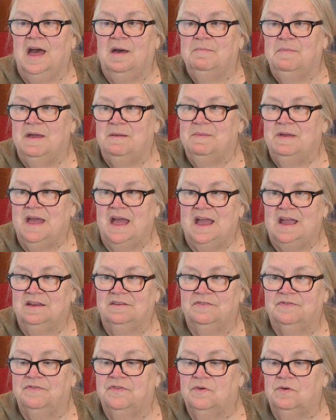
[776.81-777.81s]
maybe 8
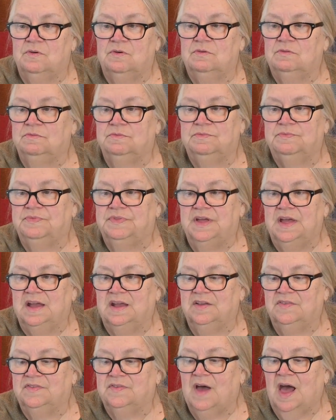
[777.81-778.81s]
full
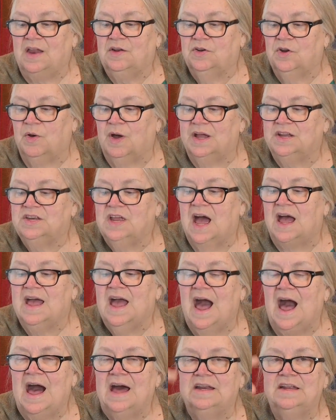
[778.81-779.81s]
things. I don't know. I
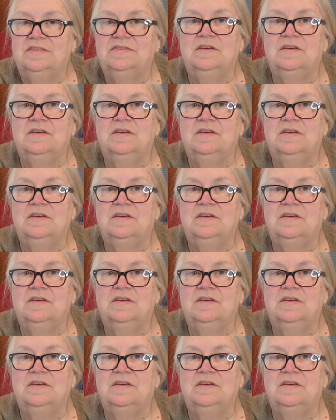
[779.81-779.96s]
added